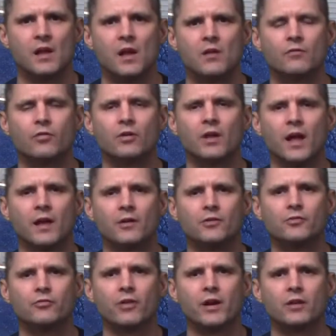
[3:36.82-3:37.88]
For
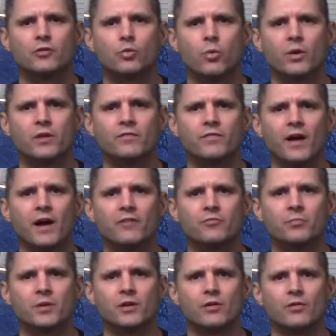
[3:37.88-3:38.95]
liners rated 25
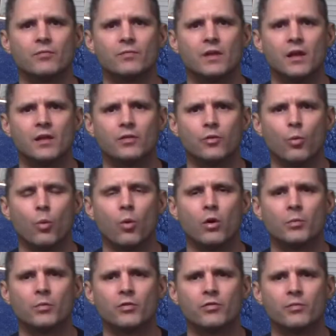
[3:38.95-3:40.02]
mil, the
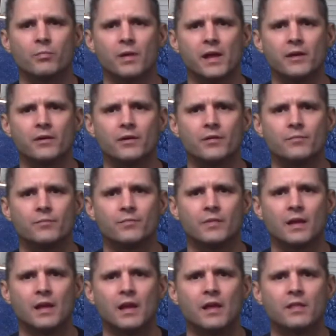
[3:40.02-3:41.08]
warmer the better.
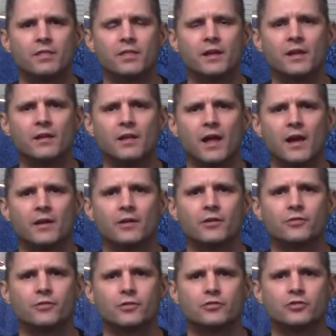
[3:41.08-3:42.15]
Thick
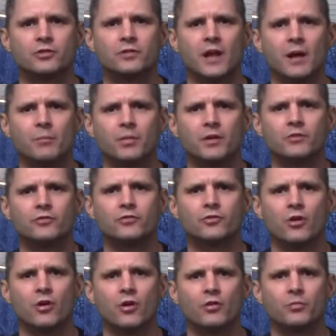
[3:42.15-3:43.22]
liners should not be
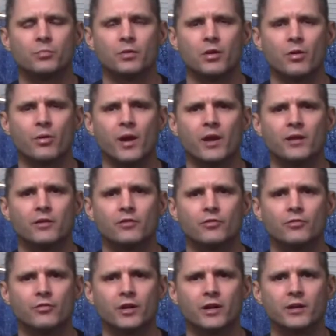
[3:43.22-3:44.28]
installed below 80
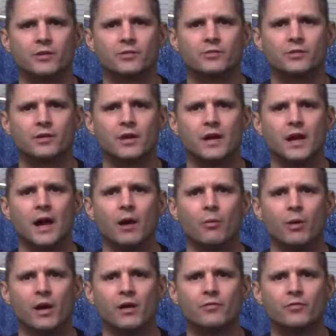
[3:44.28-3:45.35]
degrees.
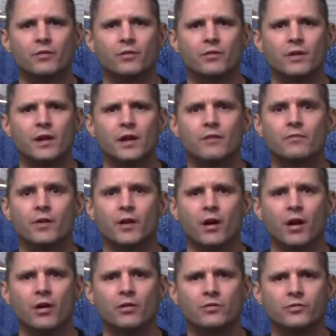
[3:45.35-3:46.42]
However, if they
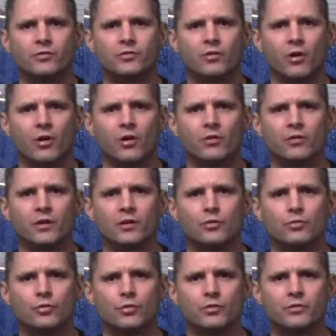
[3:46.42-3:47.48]
are installed in
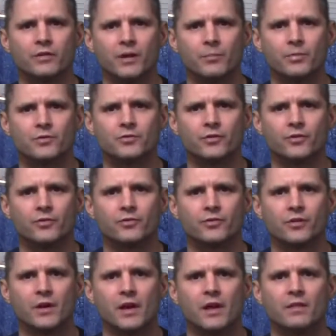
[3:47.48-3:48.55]
cooler temperatures,
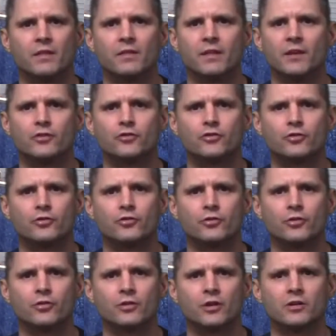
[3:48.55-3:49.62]
then they
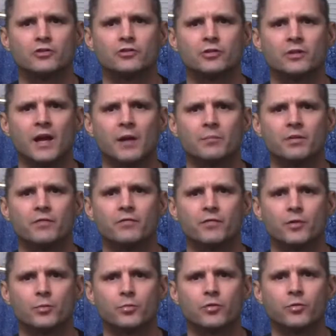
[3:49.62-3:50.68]
certainly should not be
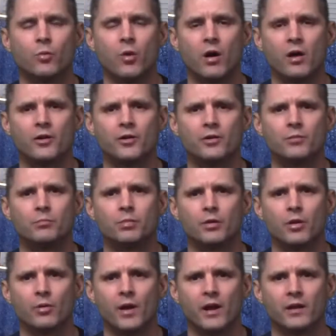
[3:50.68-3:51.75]
filled with water
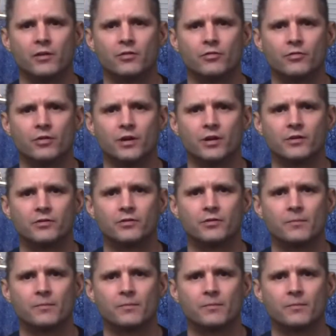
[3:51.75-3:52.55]
below 80 degrees.